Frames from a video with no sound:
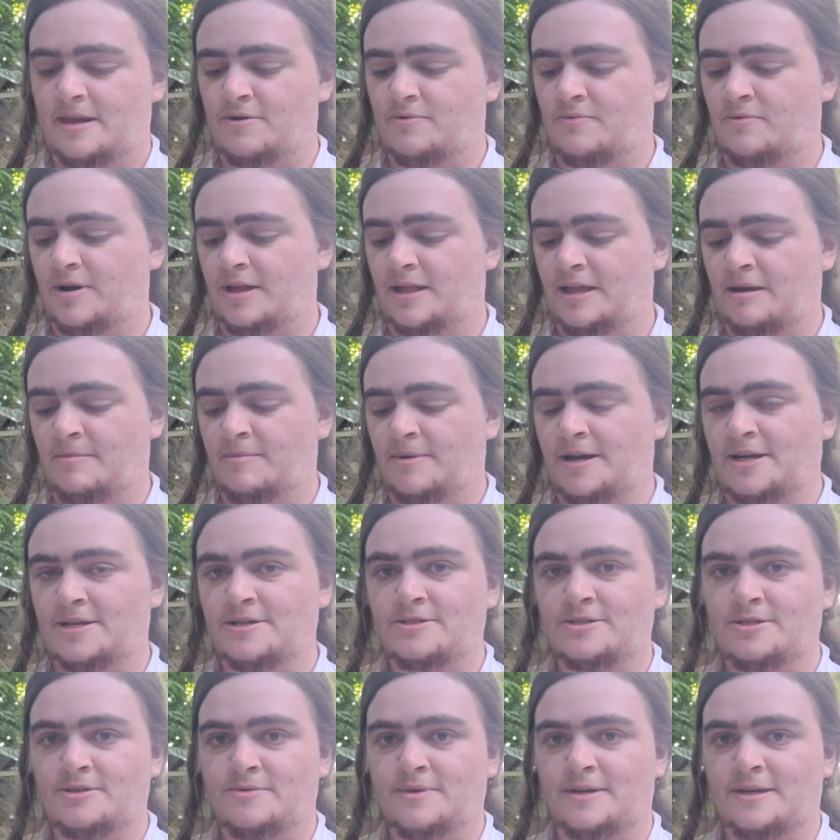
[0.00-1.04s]
While I'm
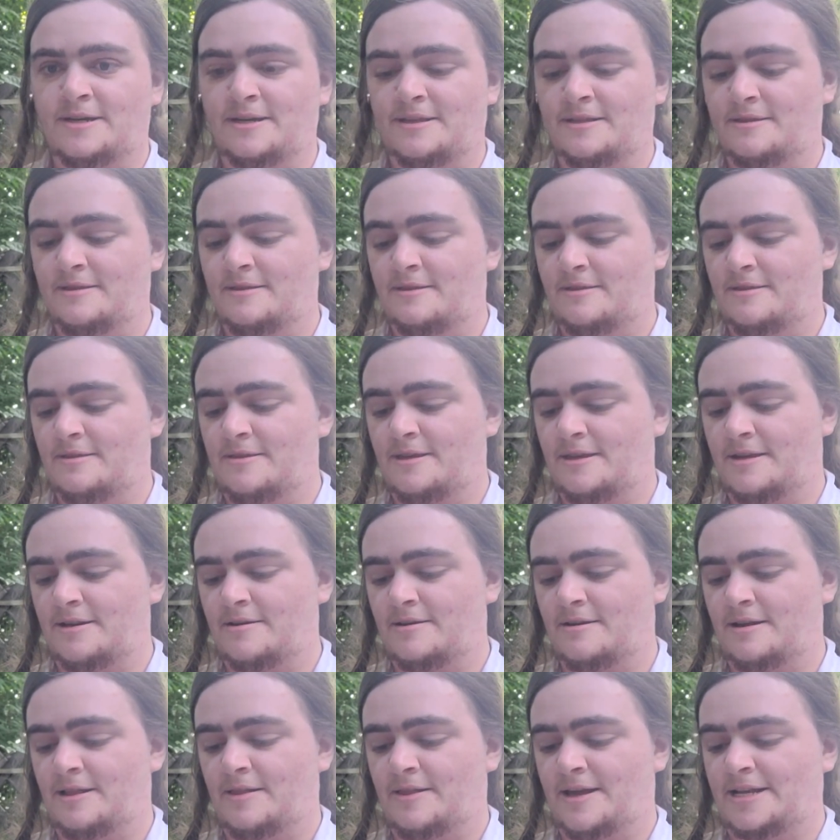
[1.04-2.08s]
undoing the
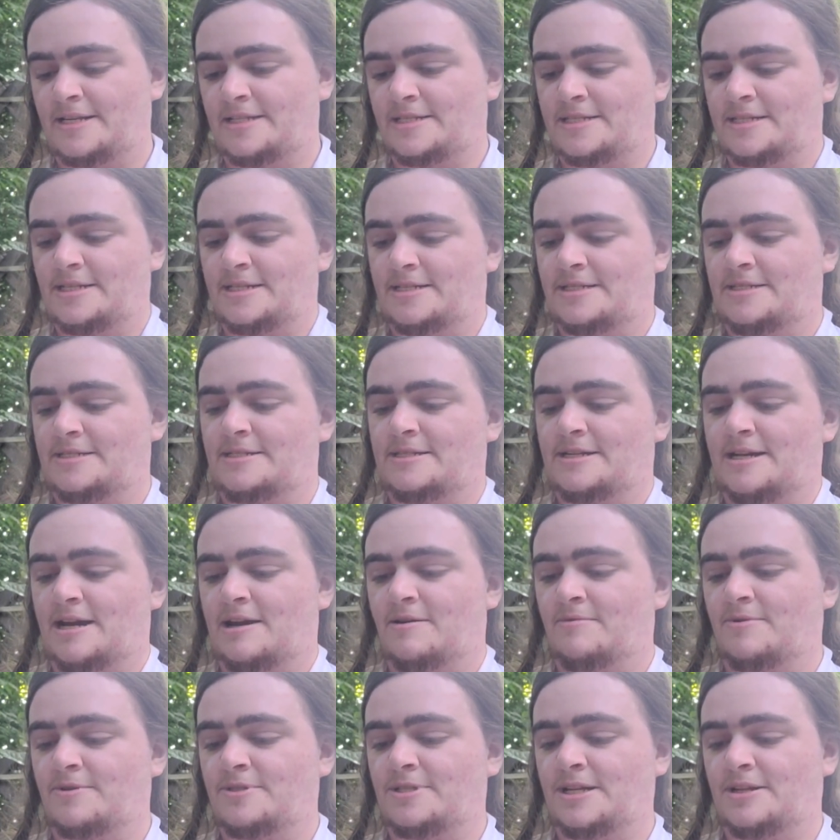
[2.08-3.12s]
elastics, I
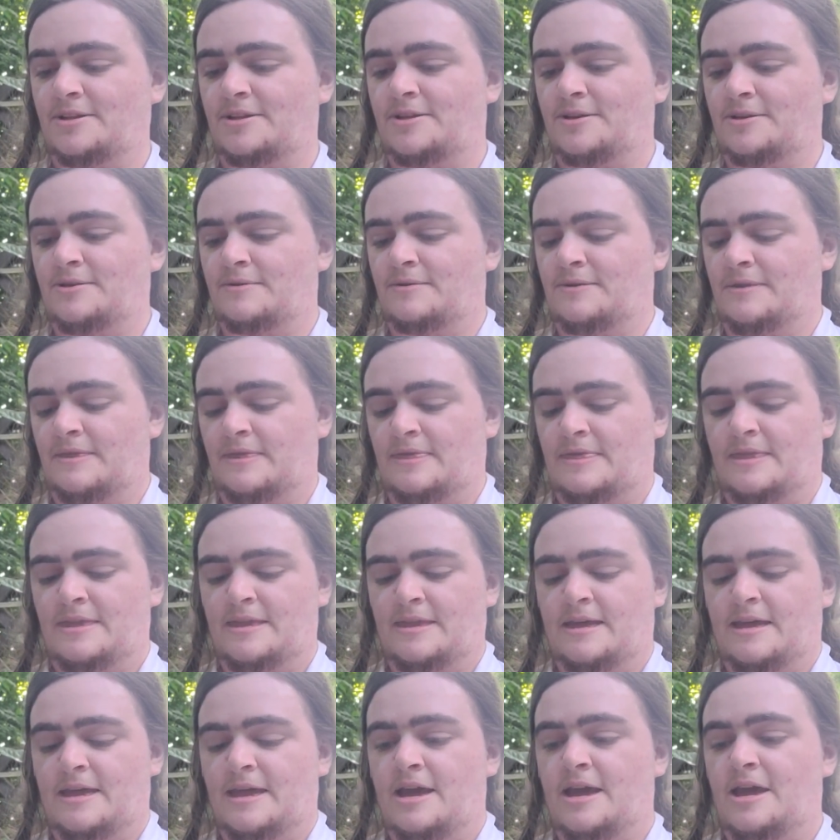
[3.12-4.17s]
will tell you,
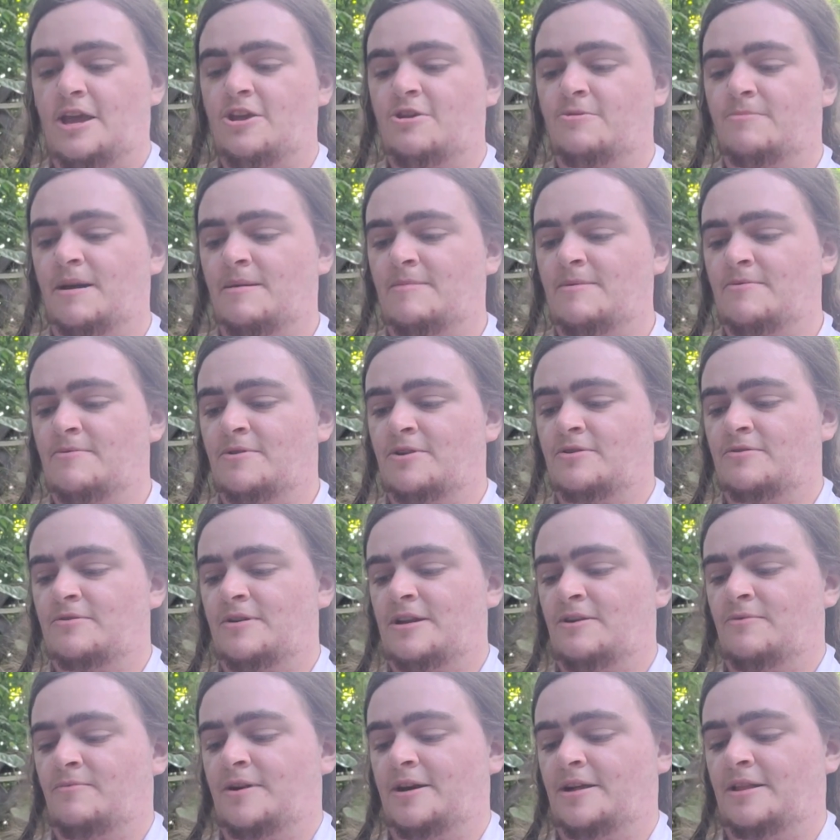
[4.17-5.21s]
you might be
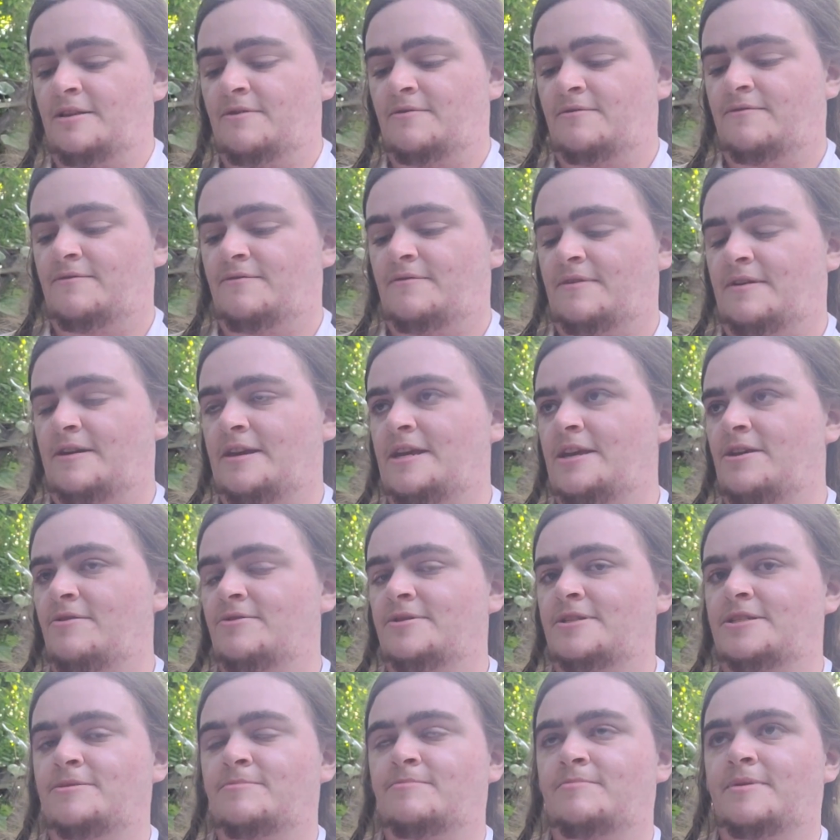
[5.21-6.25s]
wondering, well, if he
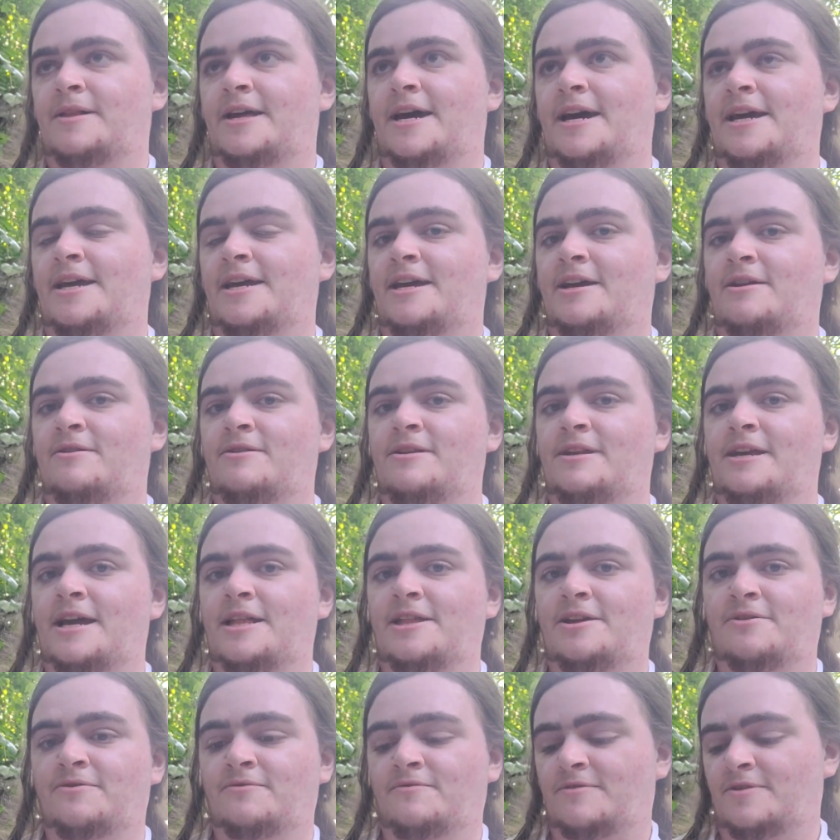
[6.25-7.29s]
uses black and
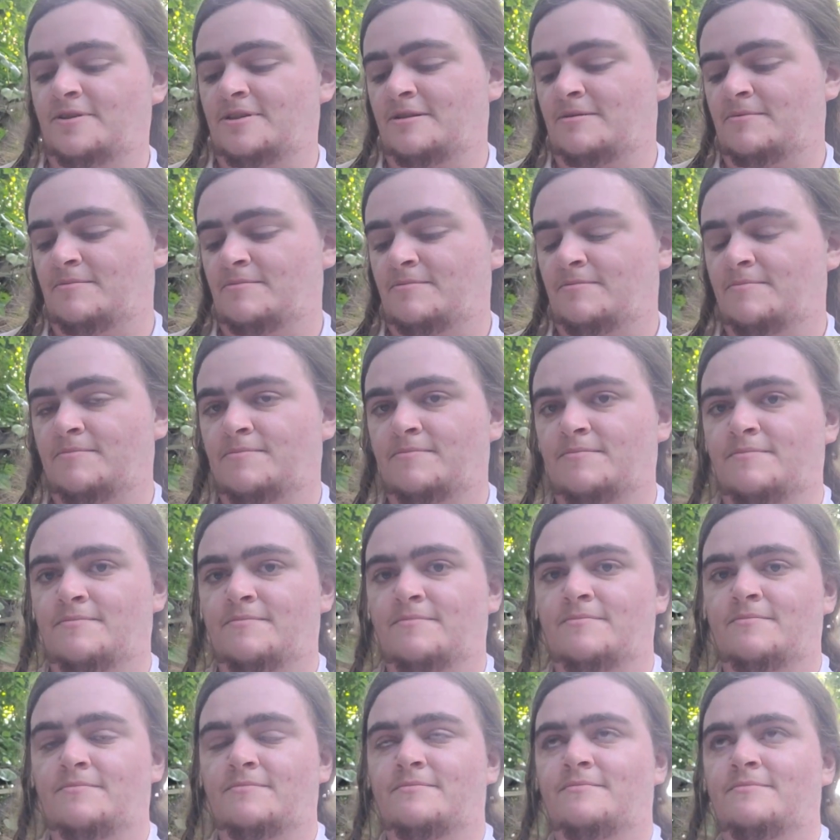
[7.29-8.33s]
yellow for the
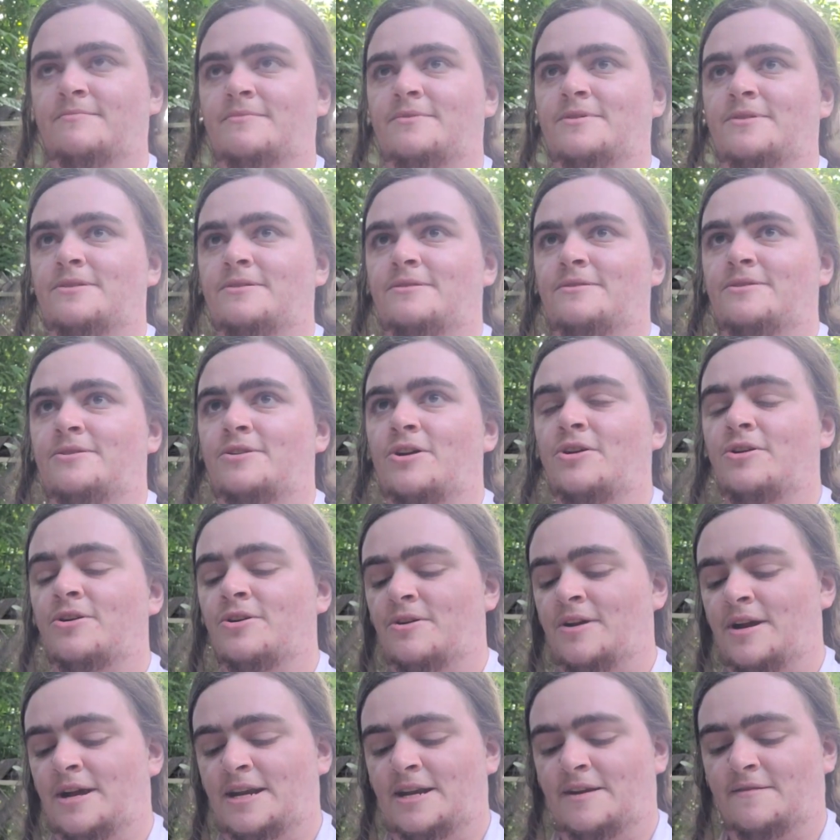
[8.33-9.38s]
darker
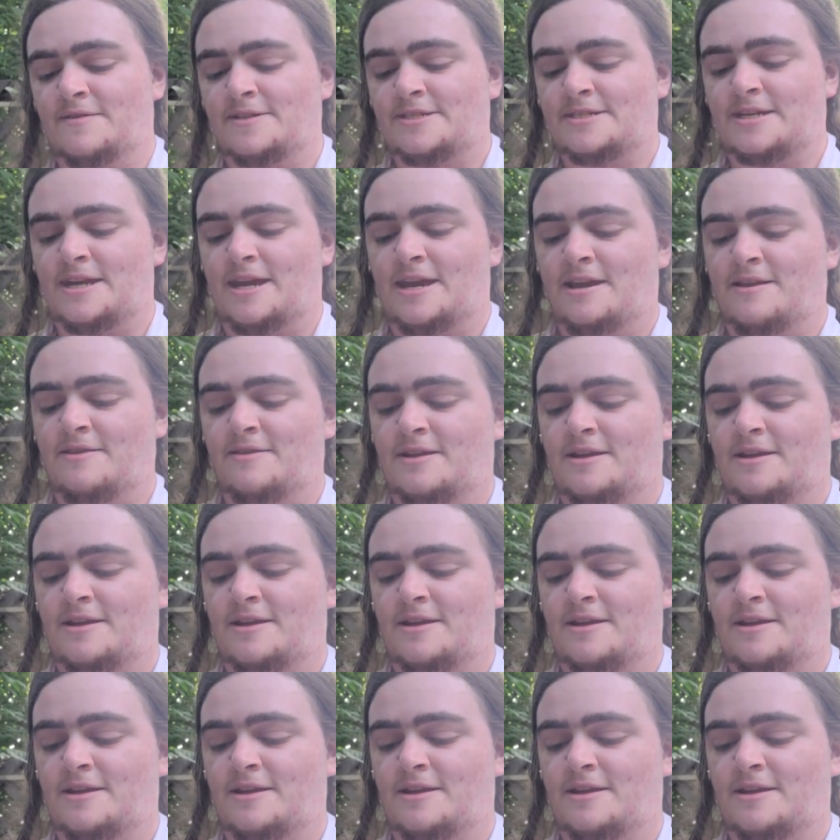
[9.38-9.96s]
end of the skein,